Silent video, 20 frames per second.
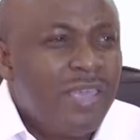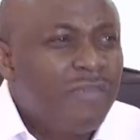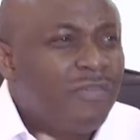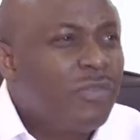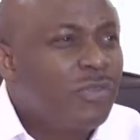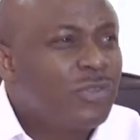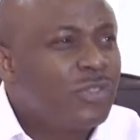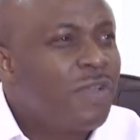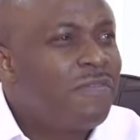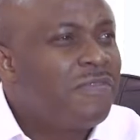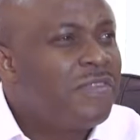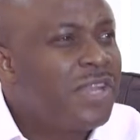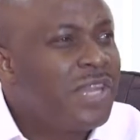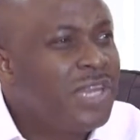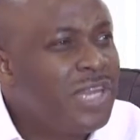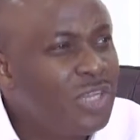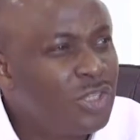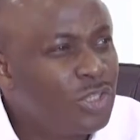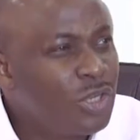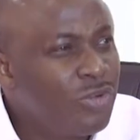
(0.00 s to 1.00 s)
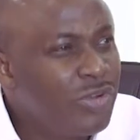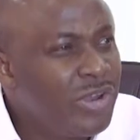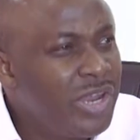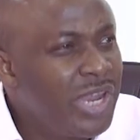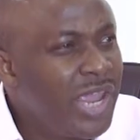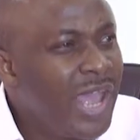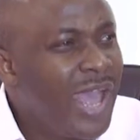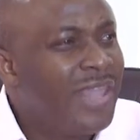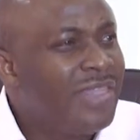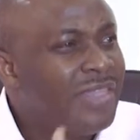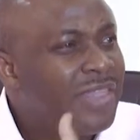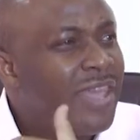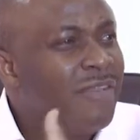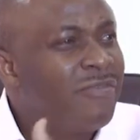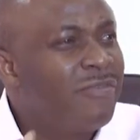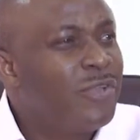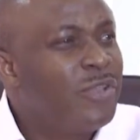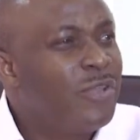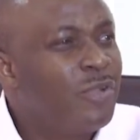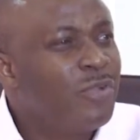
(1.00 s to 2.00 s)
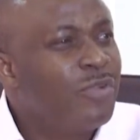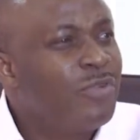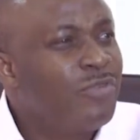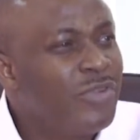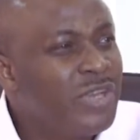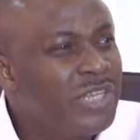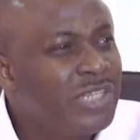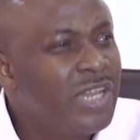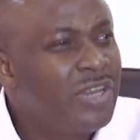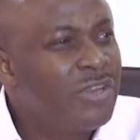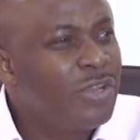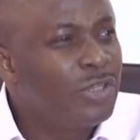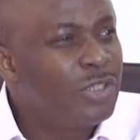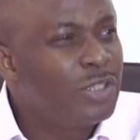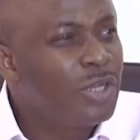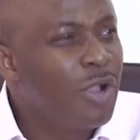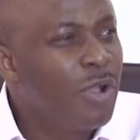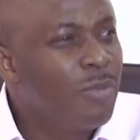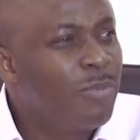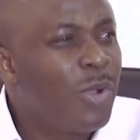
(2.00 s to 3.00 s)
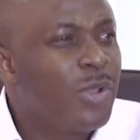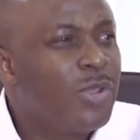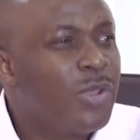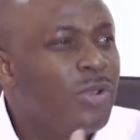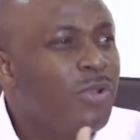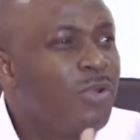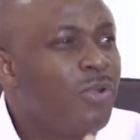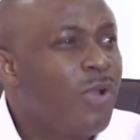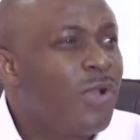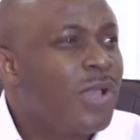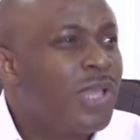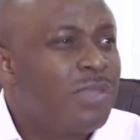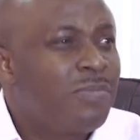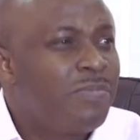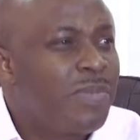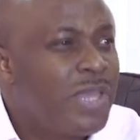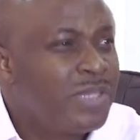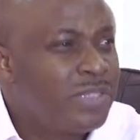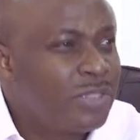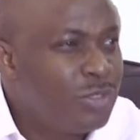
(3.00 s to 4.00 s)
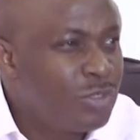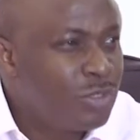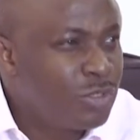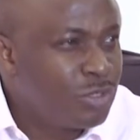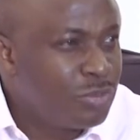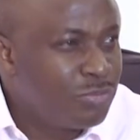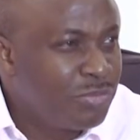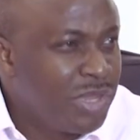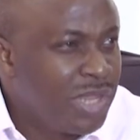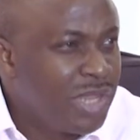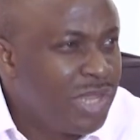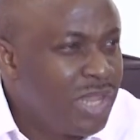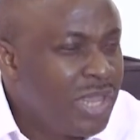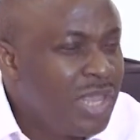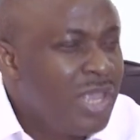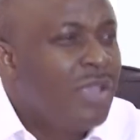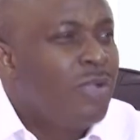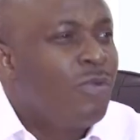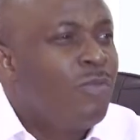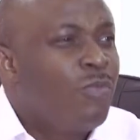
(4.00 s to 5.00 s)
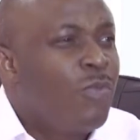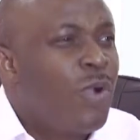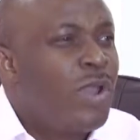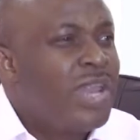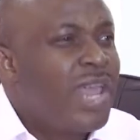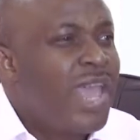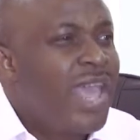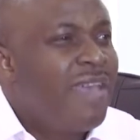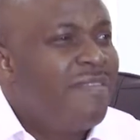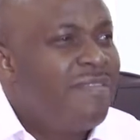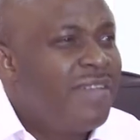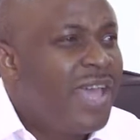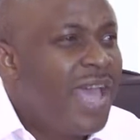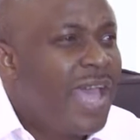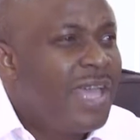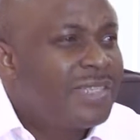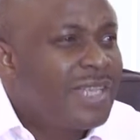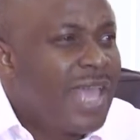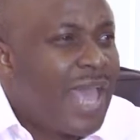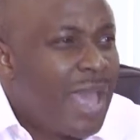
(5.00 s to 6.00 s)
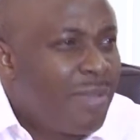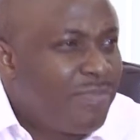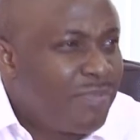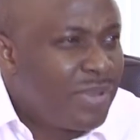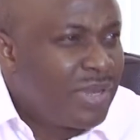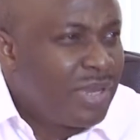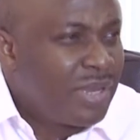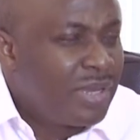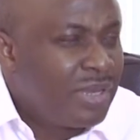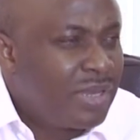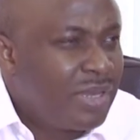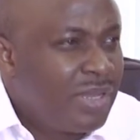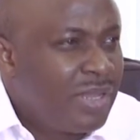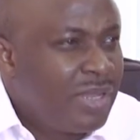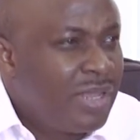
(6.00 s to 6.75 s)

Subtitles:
If you suffered an injury and therefore you couldn't retain your job, or you're no longer the person you used to be, whatever has happened